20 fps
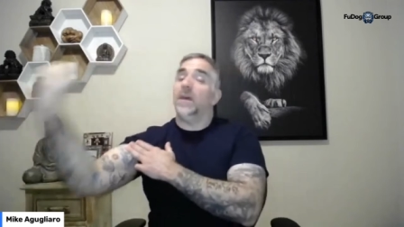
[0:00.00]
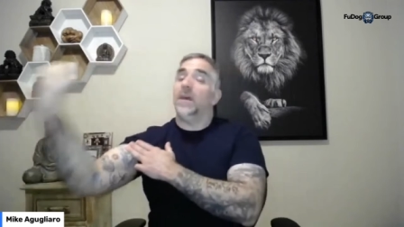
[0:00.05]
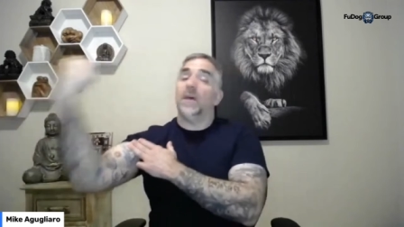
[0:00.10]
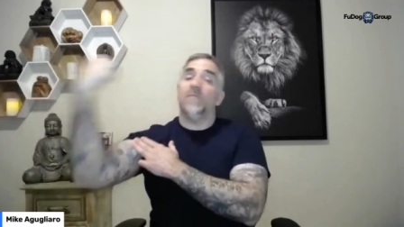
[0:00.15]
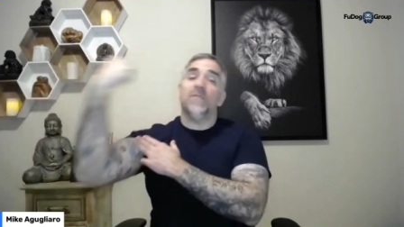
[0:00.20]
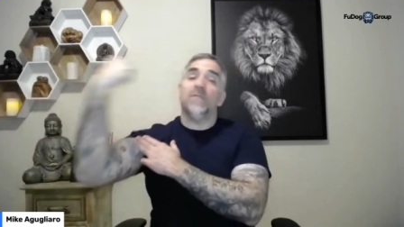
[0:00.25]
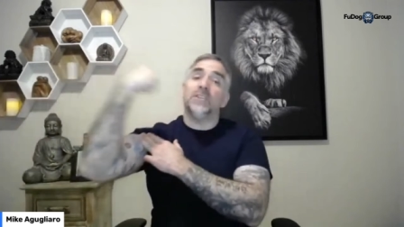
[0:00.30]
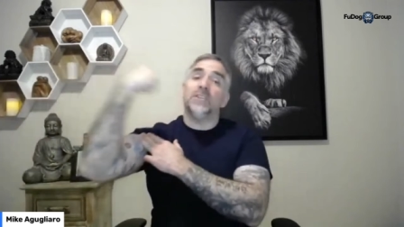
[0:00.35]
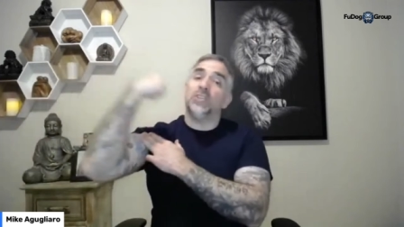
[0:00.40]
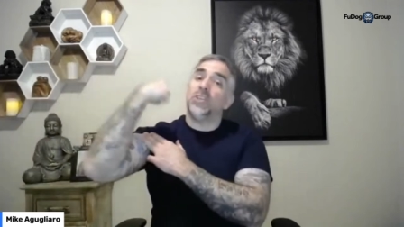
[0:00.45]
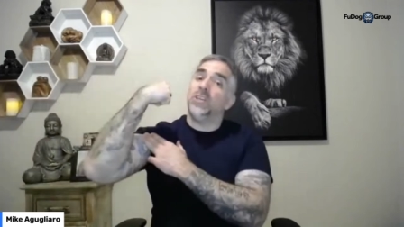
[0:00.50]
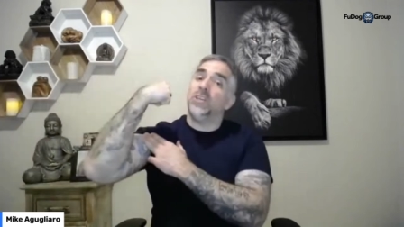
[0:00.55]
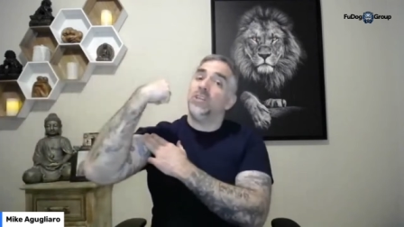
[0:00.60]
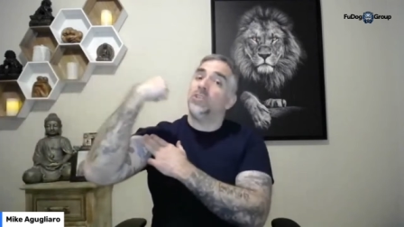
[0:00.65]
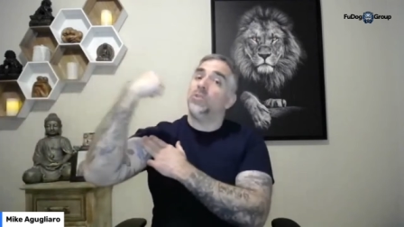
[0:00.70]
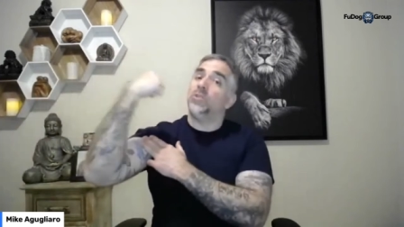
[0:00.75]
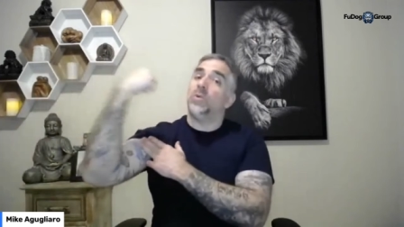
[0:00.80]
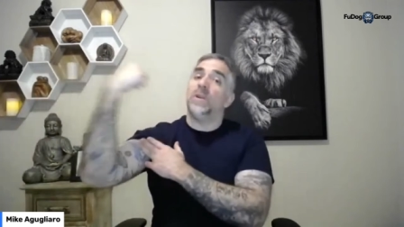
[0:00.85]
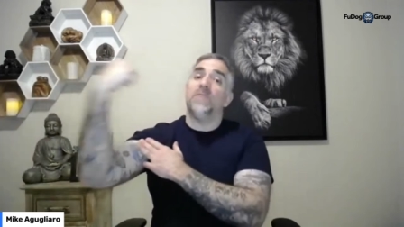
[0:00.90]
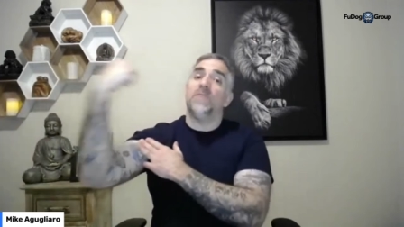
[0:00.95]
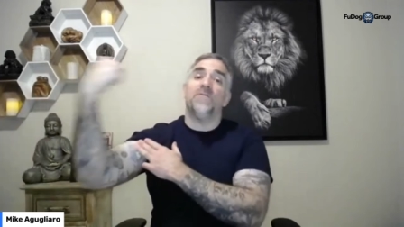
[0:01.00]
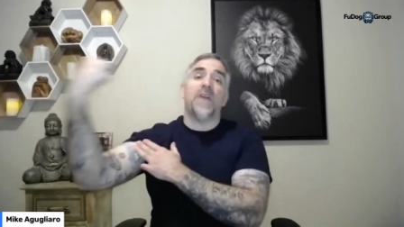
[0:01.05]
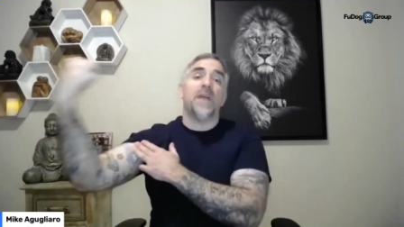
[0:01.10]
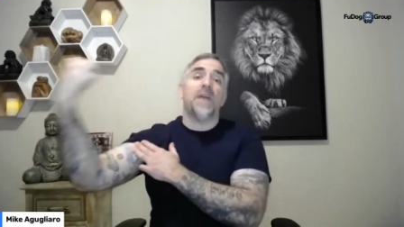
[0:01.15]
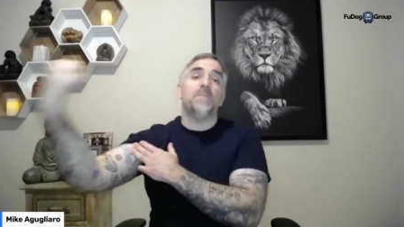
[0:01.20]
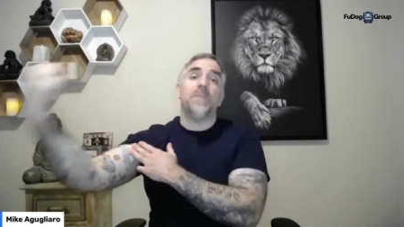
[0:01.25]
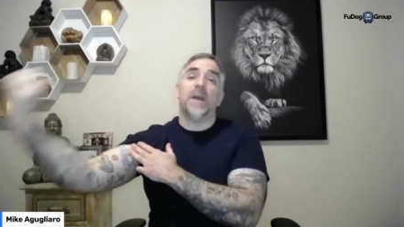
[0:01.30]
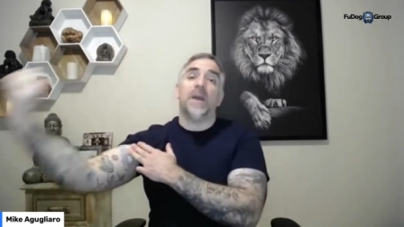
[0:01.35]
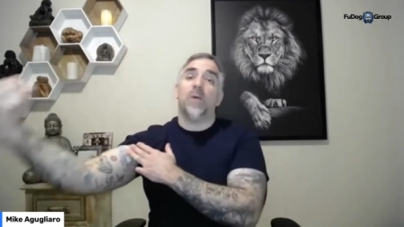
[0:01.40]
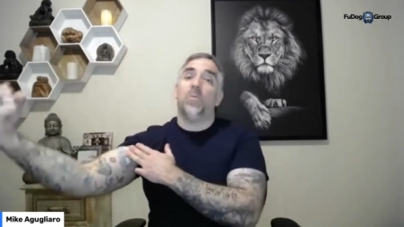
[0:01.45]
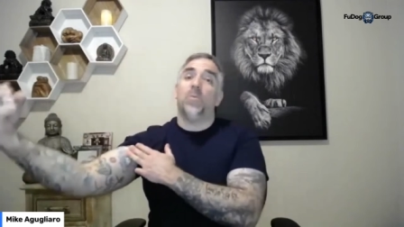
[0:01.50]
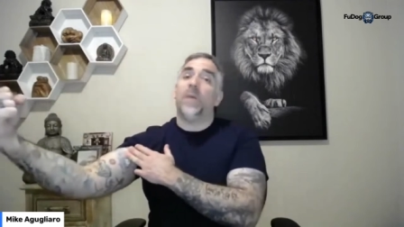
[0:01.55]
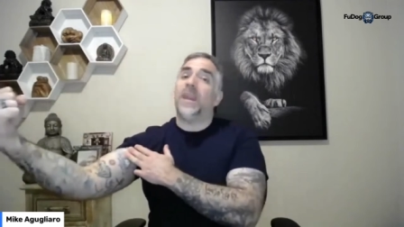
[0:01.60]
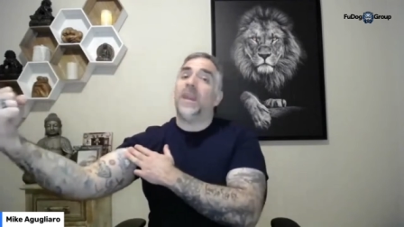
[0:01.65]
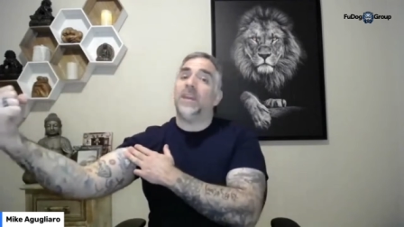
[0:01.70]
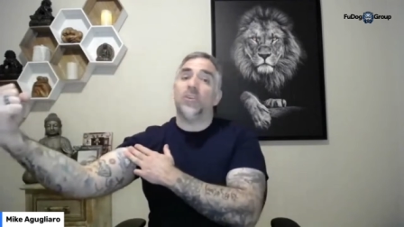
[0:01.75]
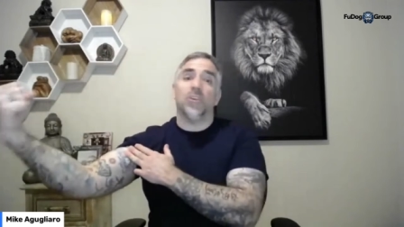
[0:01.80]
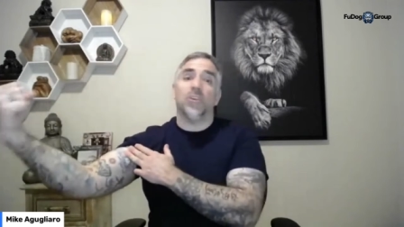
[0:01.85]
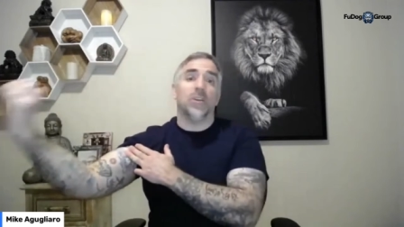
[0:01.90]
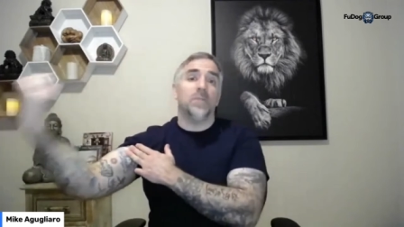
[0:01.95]
Eventually, the 25 pound
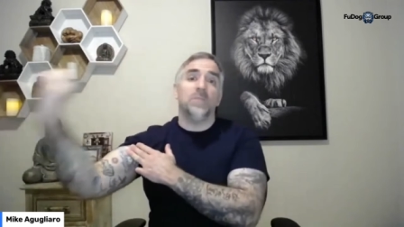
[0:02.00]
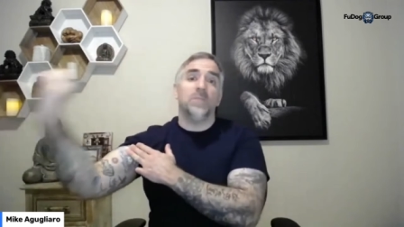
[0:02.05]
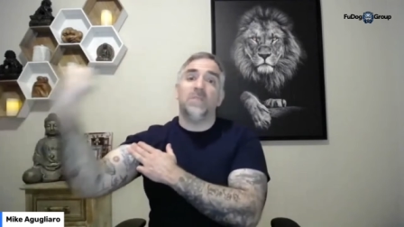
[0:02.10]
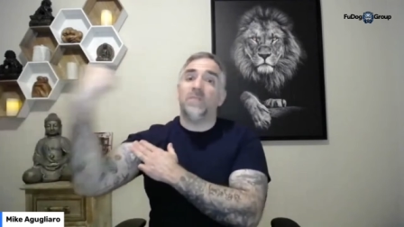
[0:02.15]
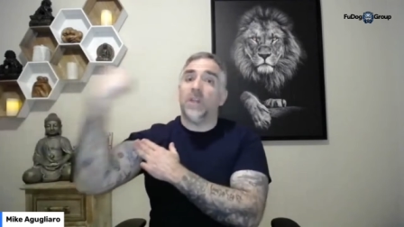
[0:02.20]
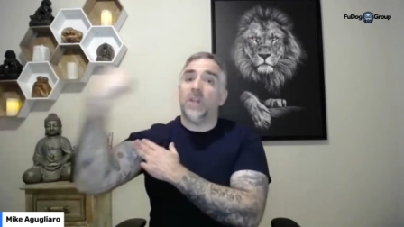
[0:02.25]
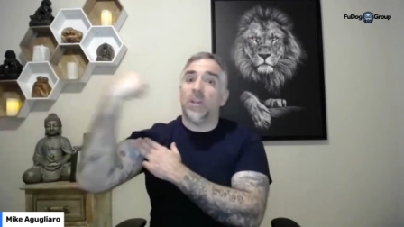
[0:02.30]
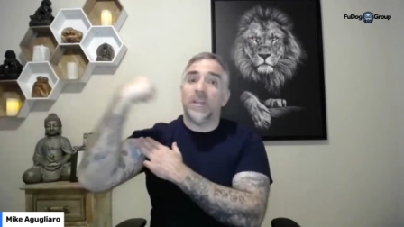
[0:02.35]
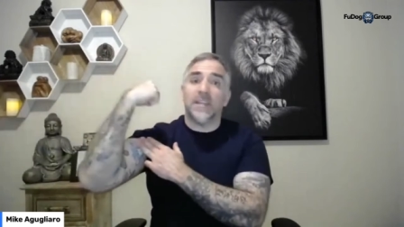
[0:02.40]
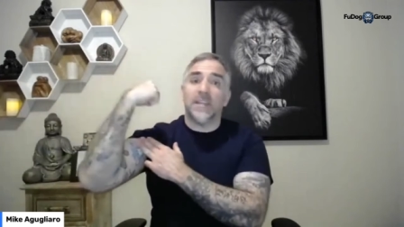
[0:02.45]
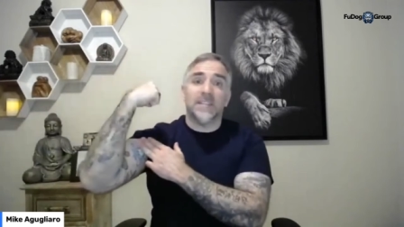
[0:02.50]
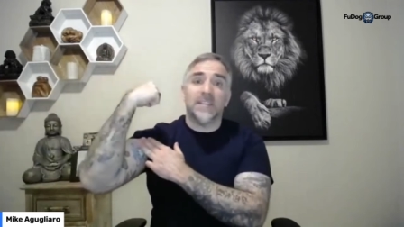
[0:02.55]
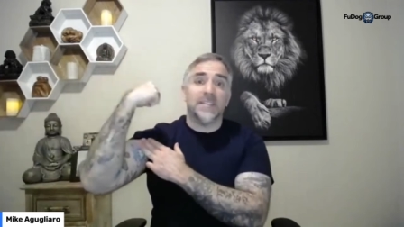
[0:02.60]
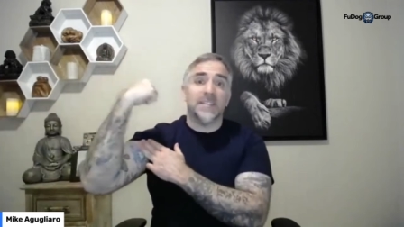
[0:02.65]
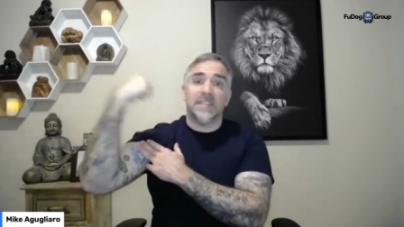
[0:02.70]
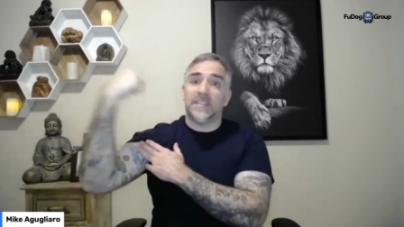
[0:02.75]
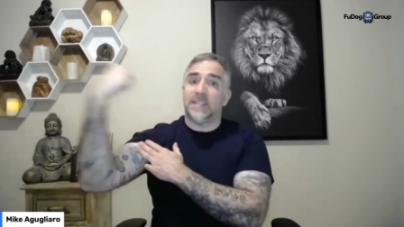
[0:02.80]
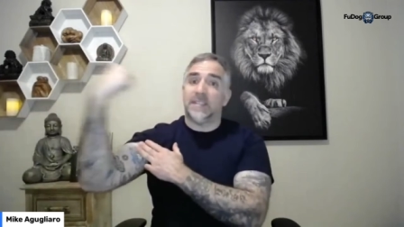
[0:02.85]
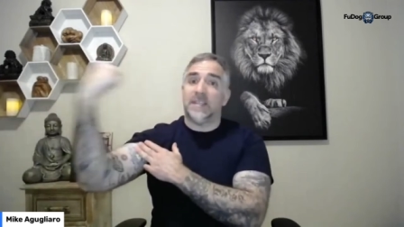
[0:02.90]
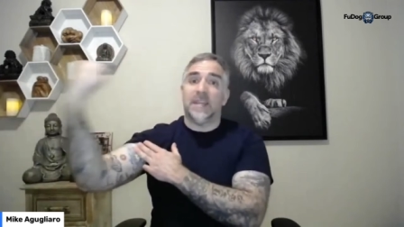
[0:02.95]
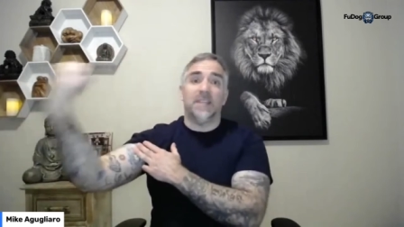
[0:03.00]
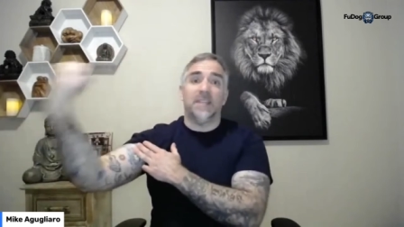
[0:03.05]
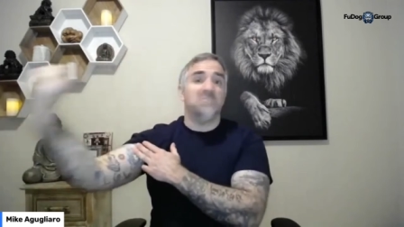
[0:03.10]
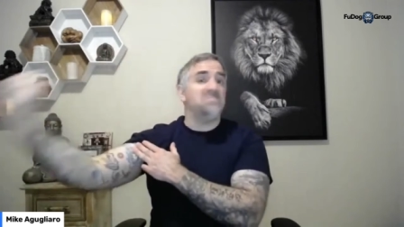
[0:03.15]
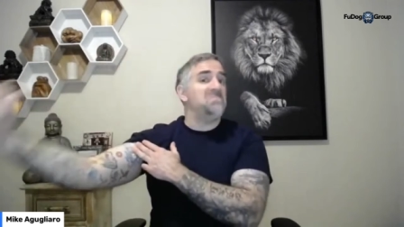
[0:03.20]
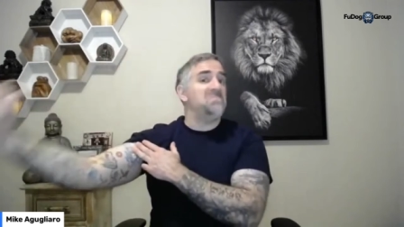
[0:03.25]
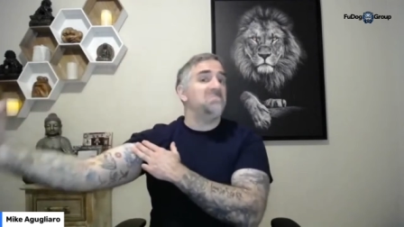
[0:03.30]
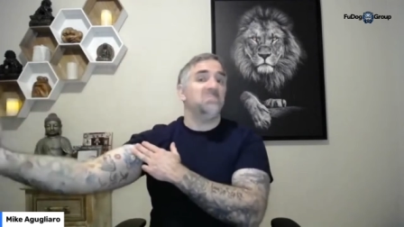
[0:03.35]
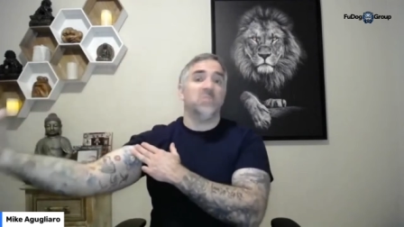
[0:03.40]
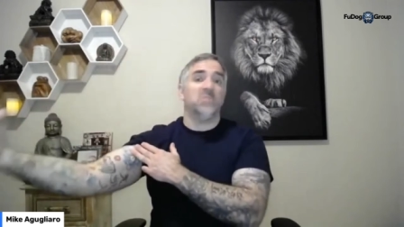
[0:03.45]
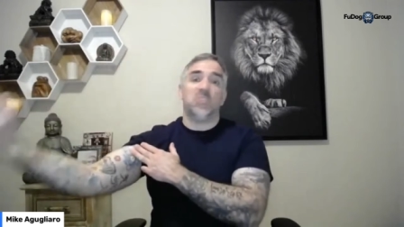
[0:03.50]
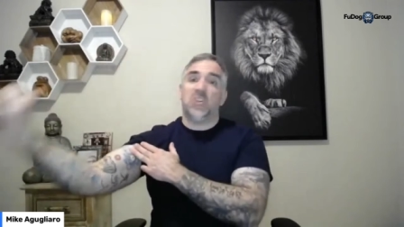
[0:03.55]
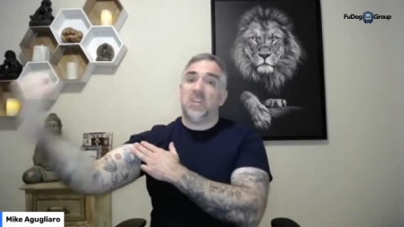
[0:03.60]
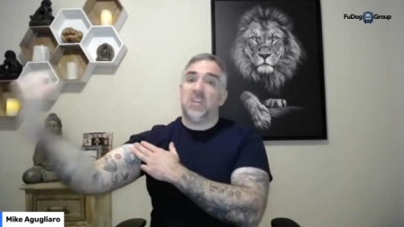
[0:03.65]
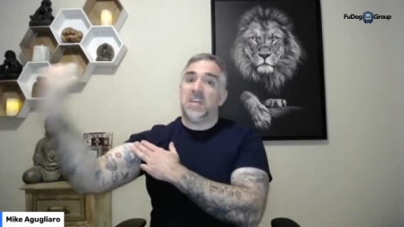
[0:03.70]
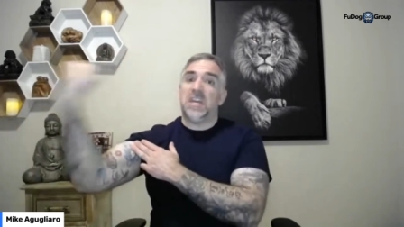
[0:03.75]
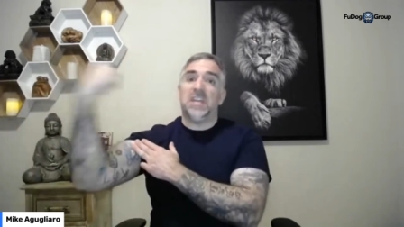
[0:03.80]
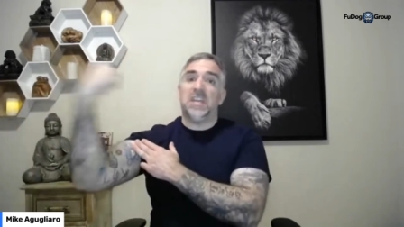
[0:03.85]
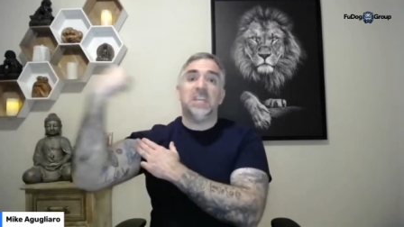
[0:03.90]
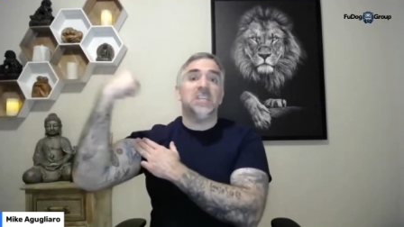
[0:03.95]
weight, you're going to be very consistent. It's going to
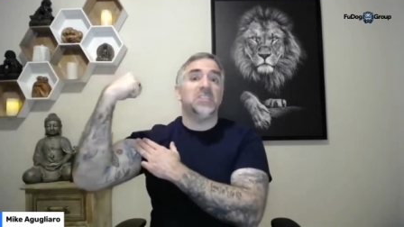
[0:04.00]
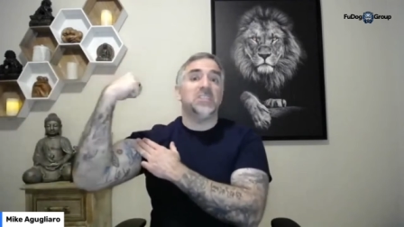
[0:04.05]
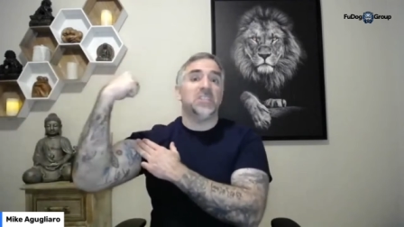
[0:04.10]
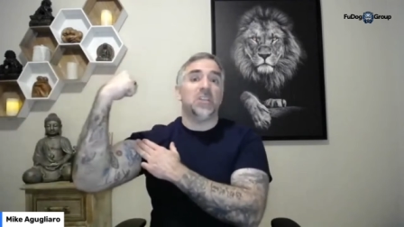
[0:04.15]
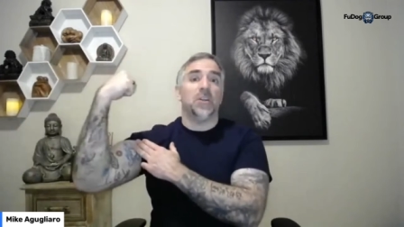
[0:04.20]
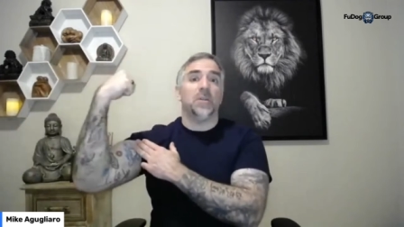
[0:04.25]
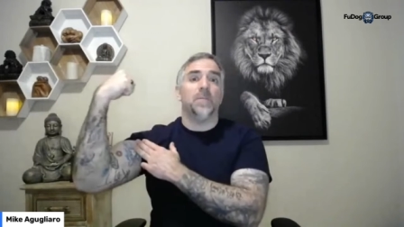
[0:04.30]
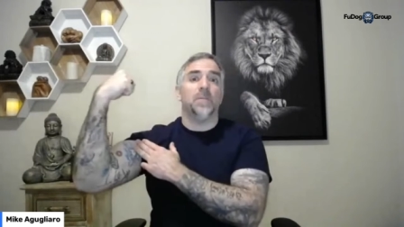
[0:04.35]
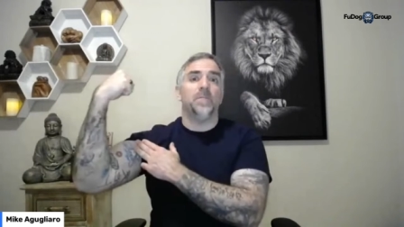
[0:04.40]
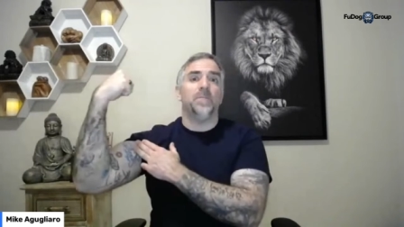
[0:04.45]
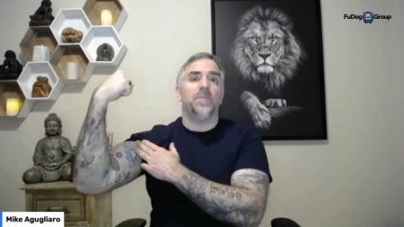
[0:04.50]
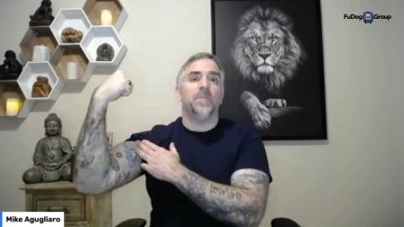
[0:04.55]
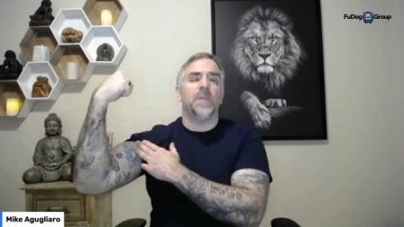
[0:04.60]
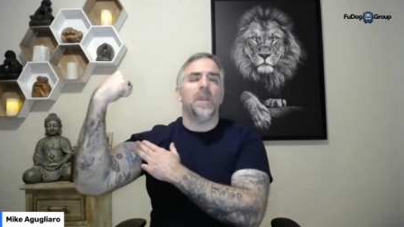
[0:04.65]
get easier.